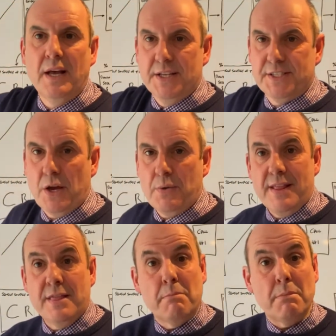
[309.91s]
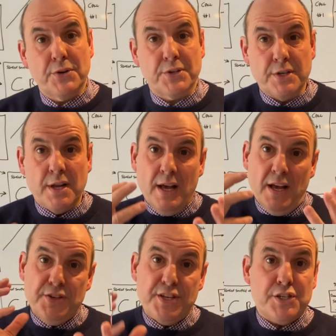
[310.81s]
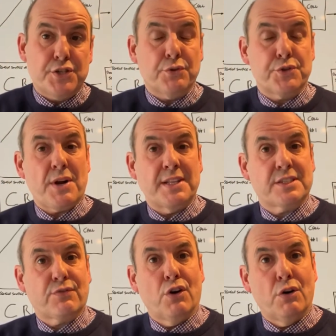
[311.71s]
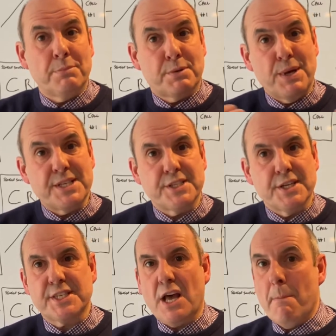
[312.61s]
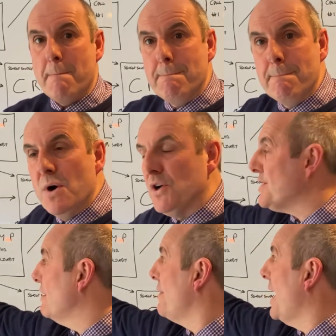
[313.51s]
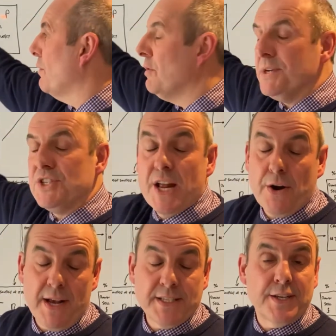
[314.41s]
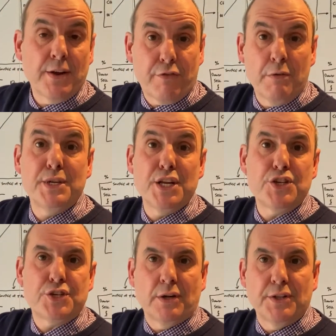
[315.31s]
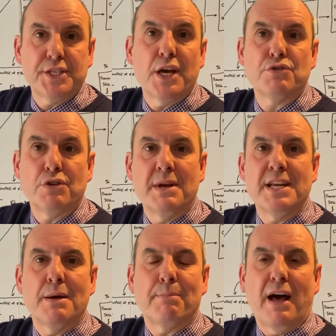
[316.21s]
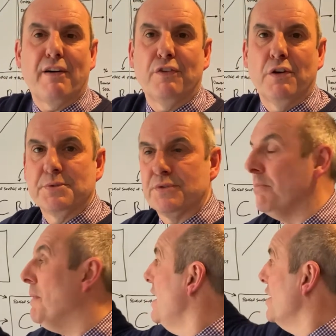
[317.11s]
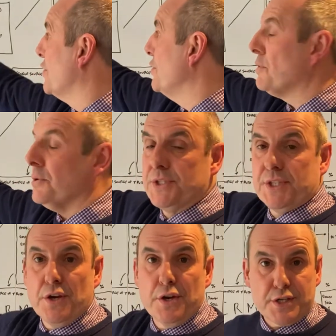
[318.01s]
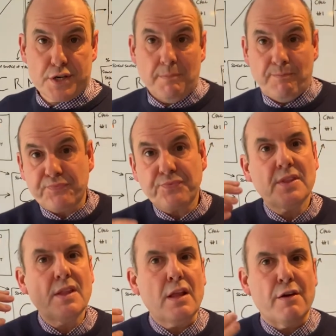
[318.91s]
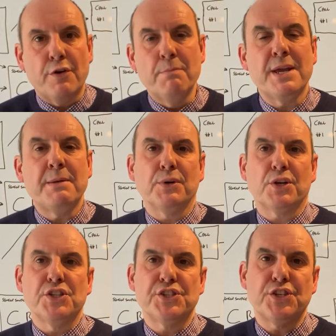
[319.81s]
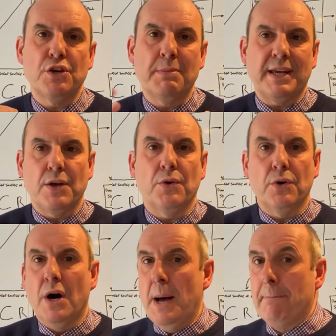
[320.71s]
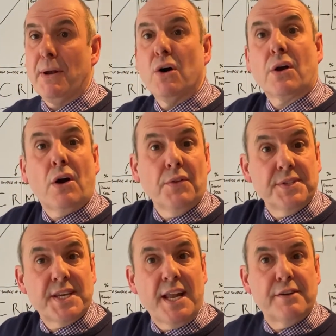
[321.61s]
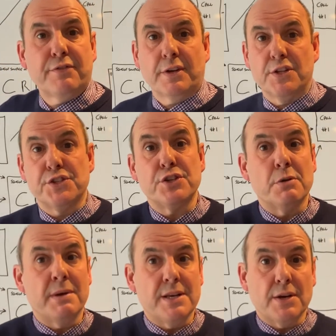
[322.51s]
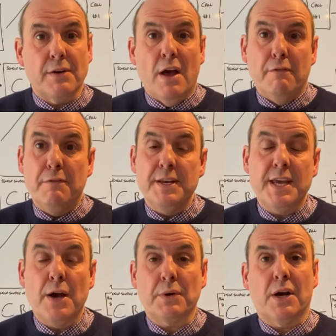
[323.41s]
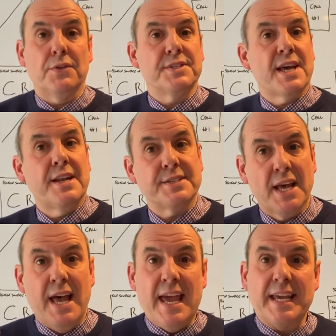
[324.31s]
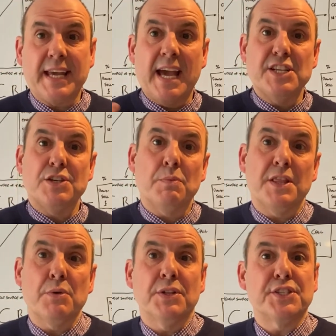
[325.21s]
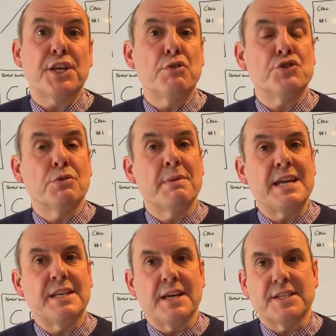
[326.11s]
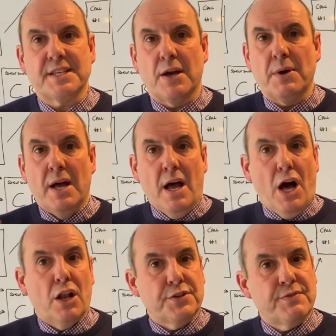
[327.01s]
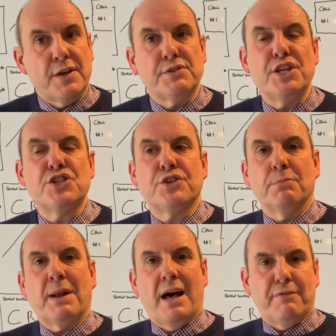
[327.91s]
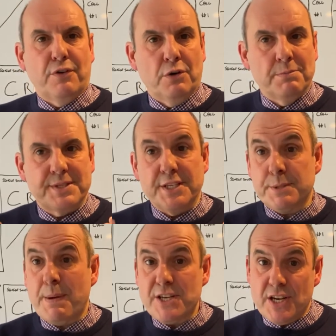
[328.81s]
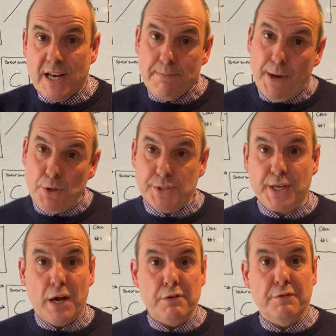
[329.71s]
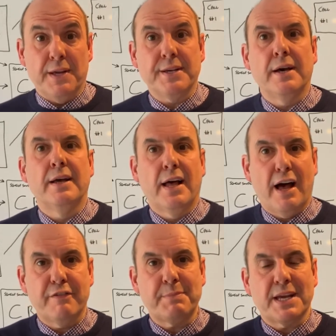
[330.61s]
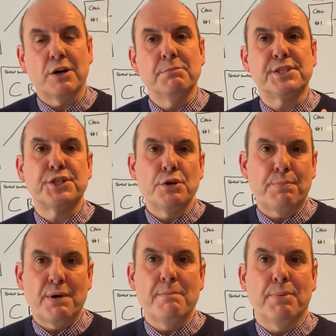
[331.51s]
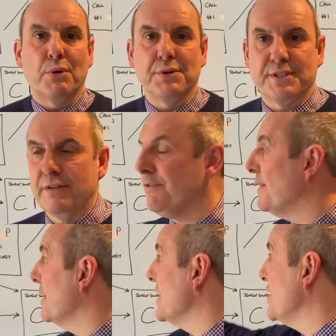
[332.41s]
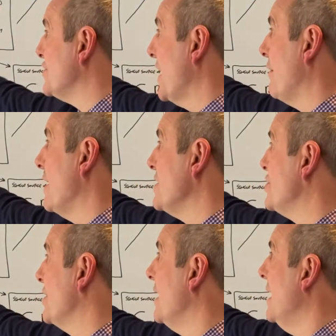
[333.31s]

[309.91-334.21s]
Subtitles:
So in the modern digital transformed business, much of that will be generated up from digital and social media platforms, from Google search, from people consuming your blog content, consuming your video content, engaging with you on social media. So a lot of those digital platforms, especially post-COVID, have become super important for the lead generation.